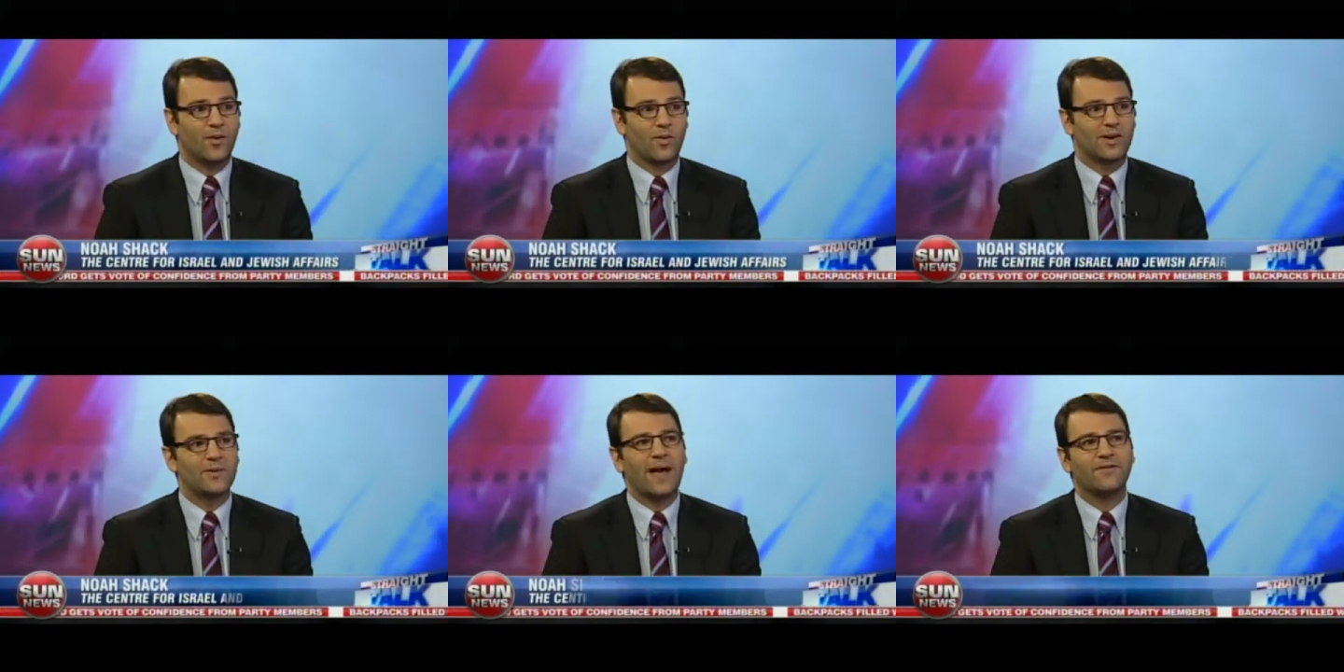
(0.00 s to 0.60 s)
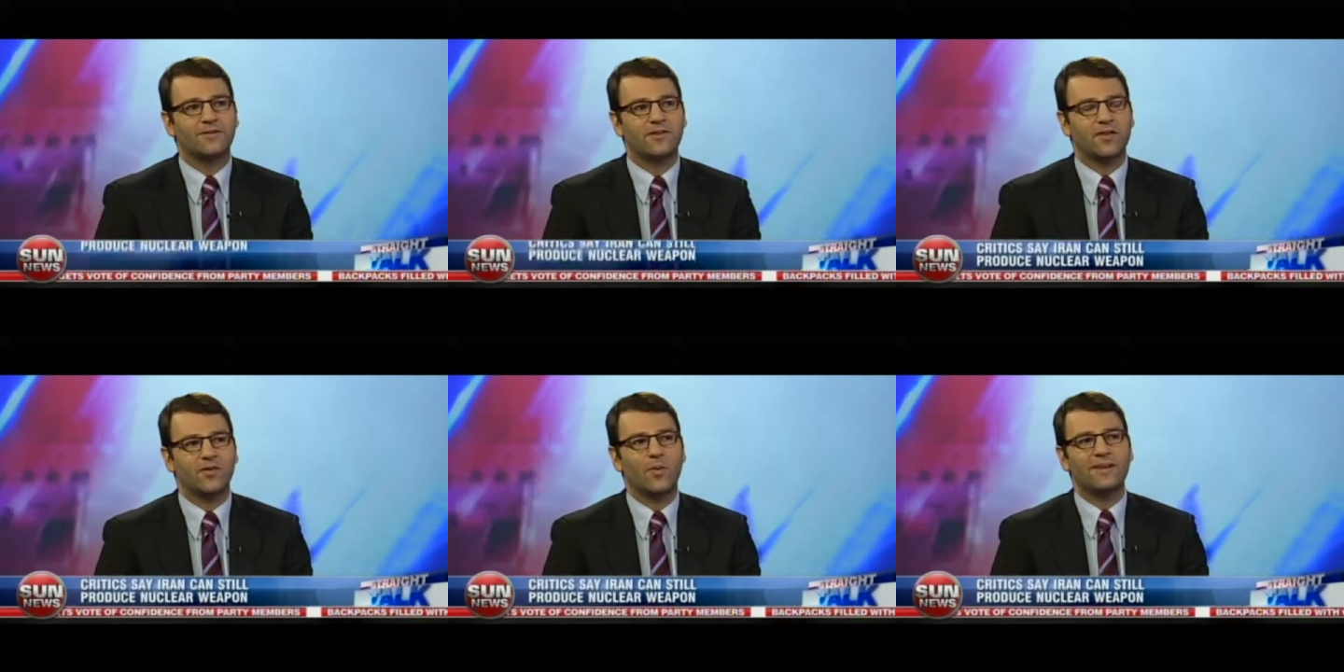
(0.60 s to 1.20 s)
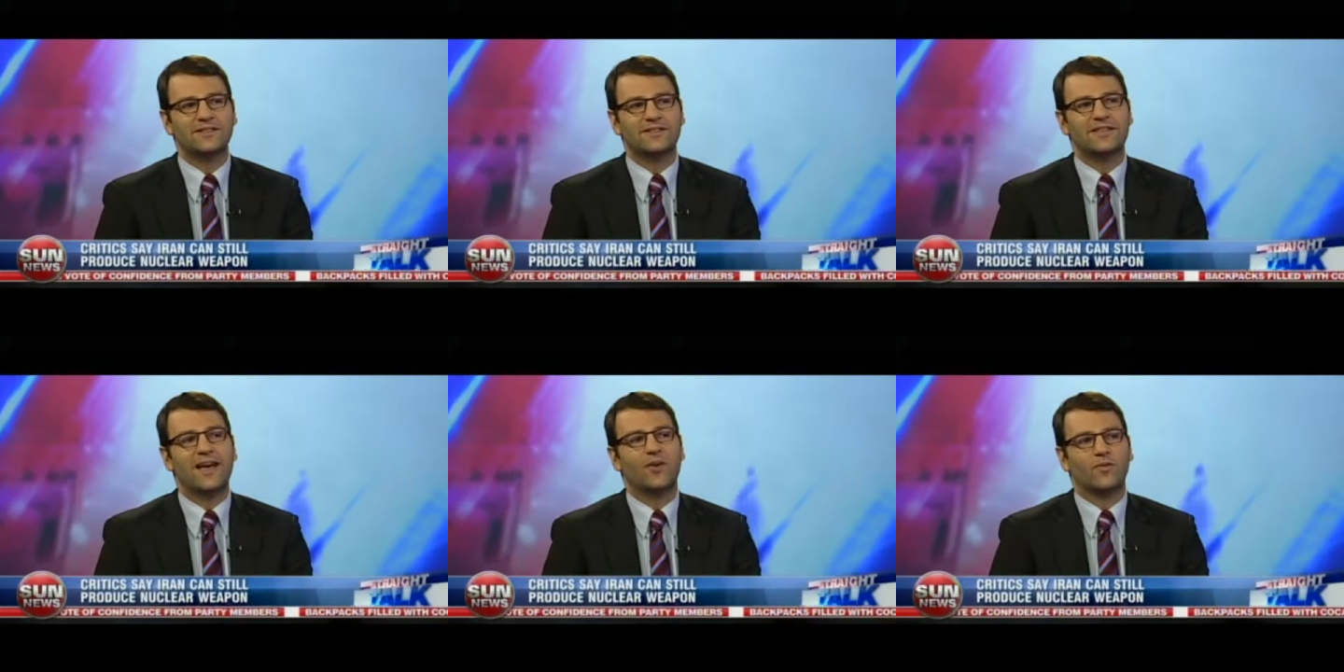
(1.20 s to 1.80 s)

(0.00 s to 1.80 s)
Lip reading: we're going to have to, the West is now